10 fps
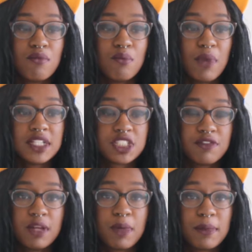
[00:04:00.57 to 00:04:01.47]
much
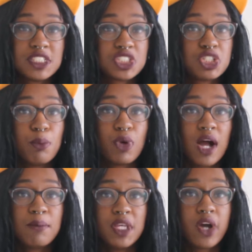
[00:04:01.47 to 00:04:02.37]
of it, but my sister
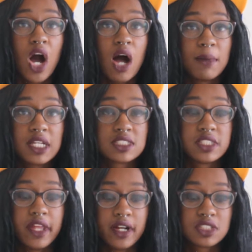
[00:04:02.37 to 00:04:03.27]
brought me comics
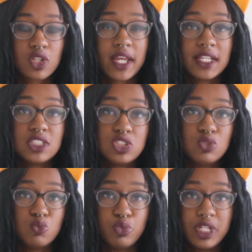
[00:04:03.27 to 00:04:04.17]
there so I can
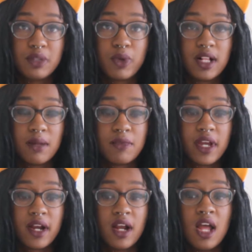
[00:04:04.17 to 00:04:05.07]
read while I'm
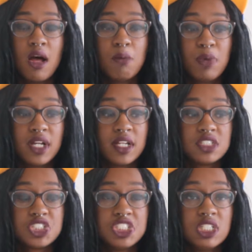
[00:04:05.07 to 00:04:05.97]
there.
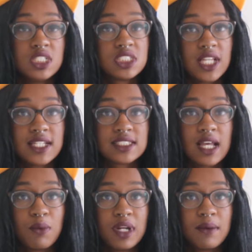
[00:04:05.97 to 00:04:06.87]
But she says
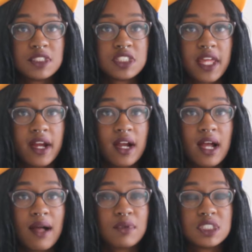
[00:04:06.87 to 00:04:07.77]
that when I was there,
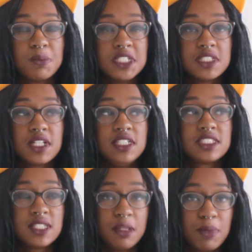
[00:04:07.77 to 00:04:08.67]
I was basically
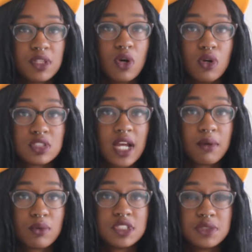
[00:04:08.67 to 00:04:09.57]
sleeping the whole time,
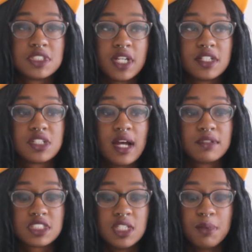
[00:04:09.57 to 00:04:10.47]
or when she was there, I
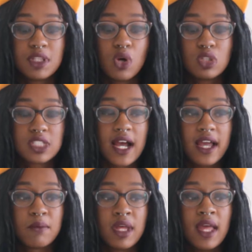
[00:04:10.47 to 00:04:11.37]
was sleeping the whole time,